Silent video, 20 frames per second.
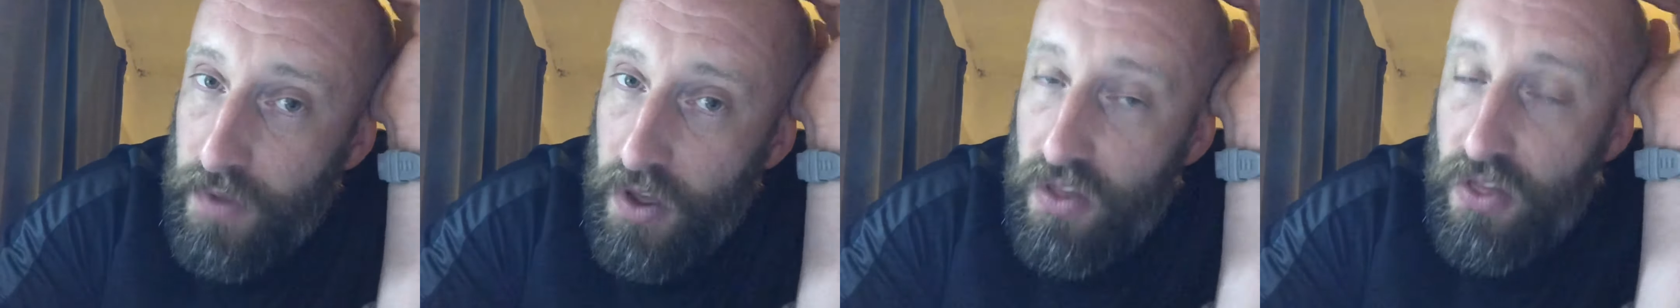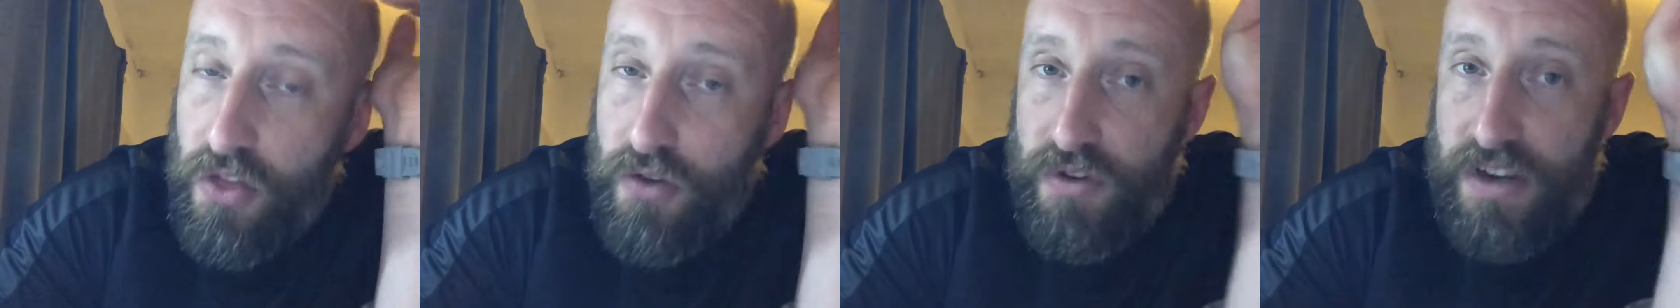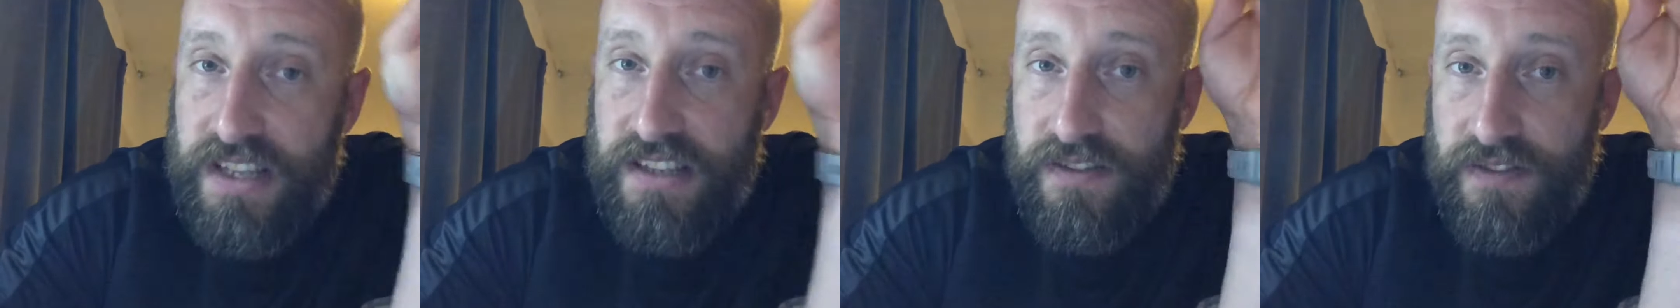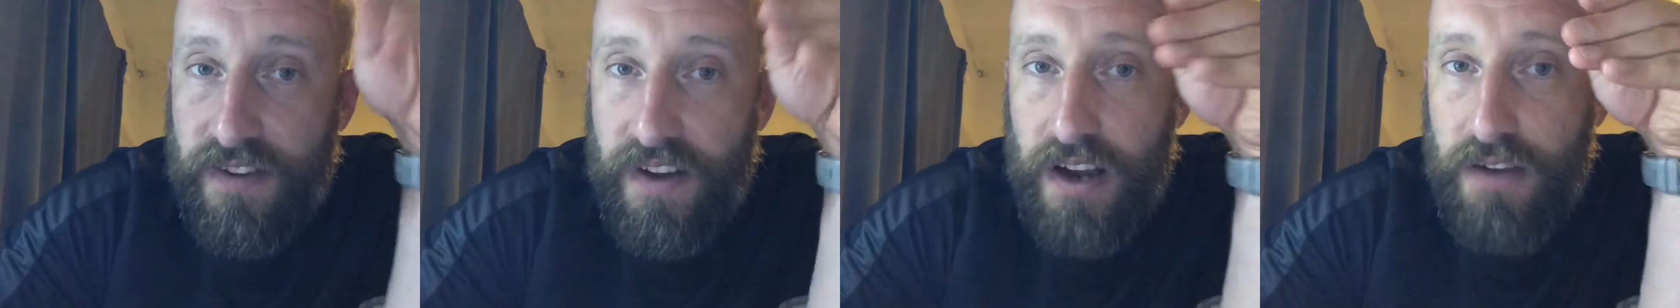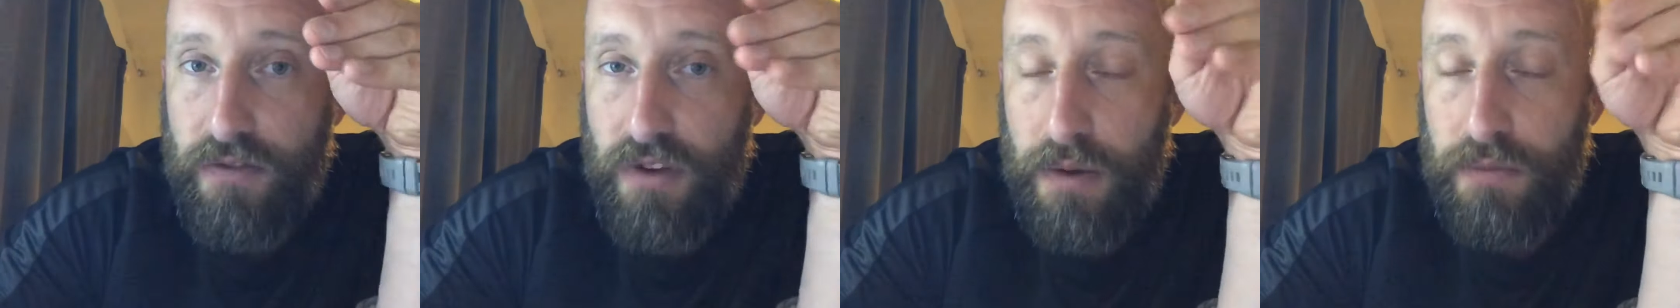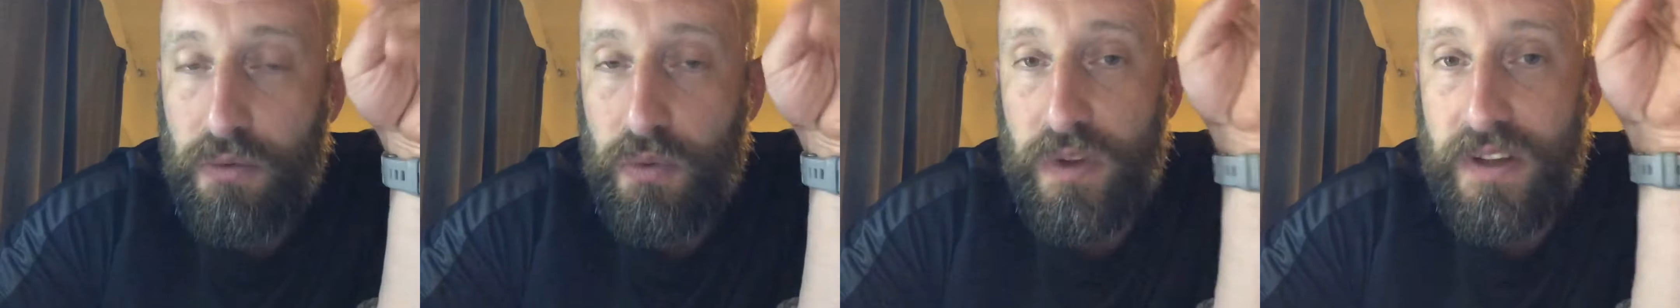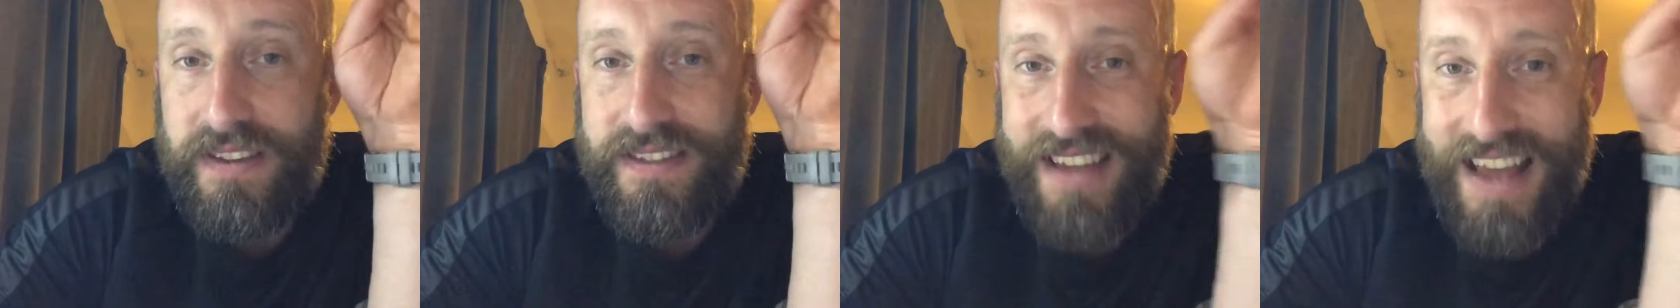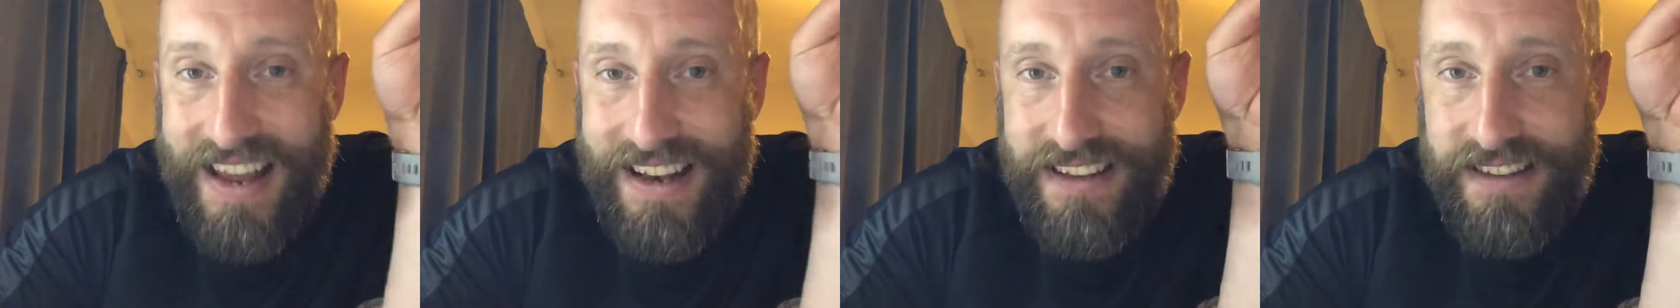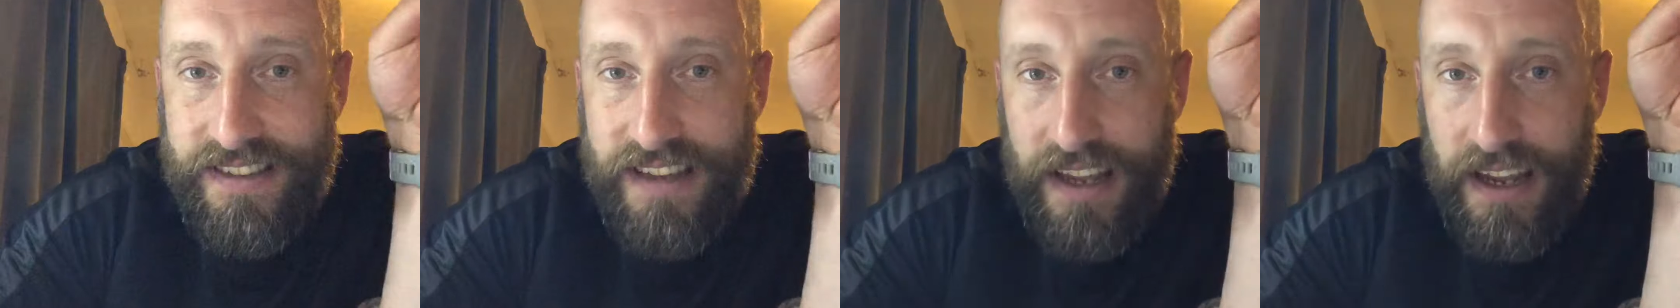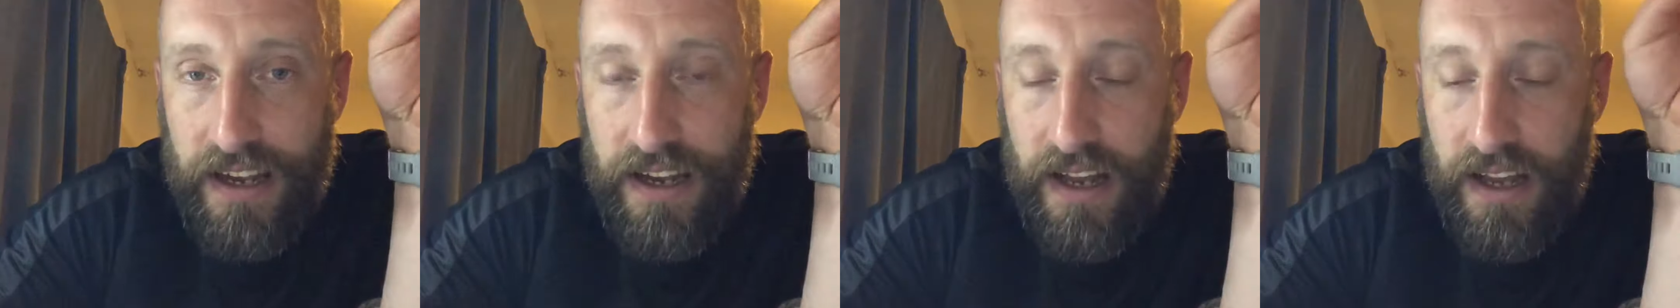3 to 5 reps with a
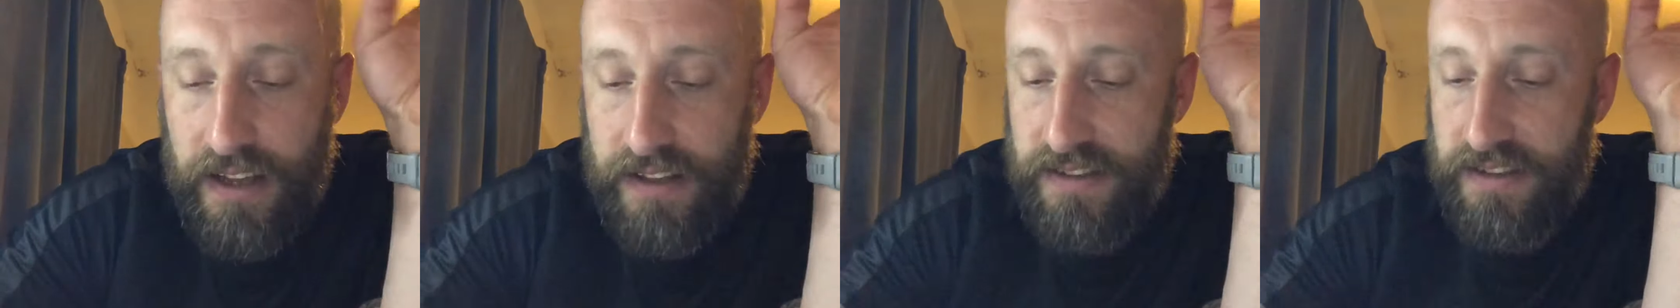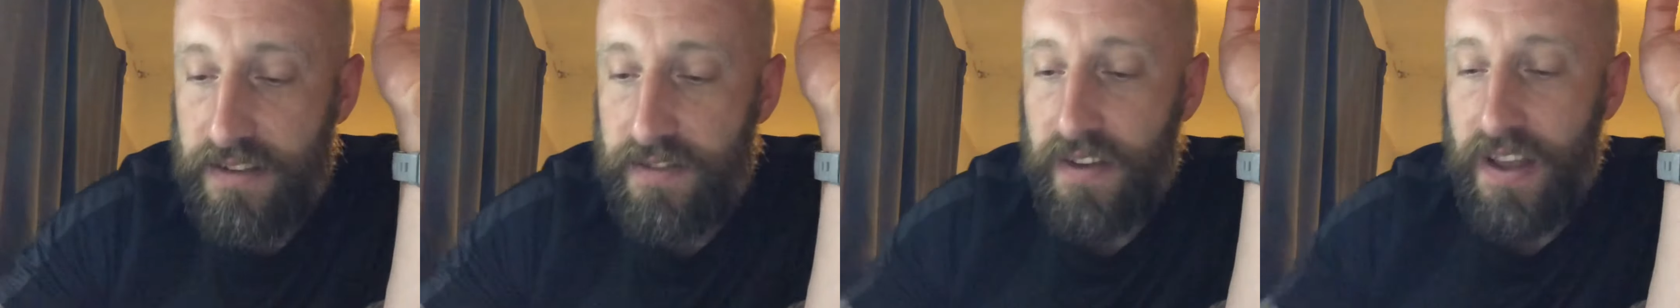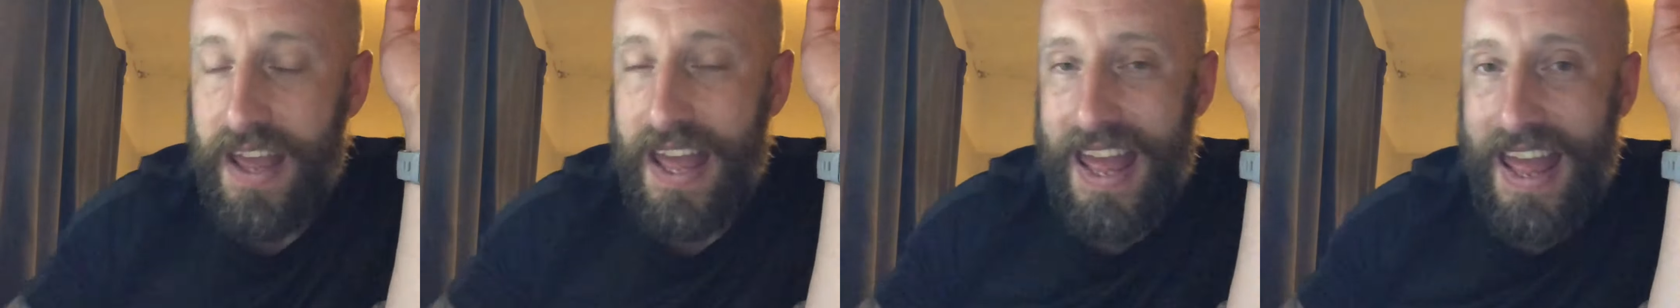10-second negative.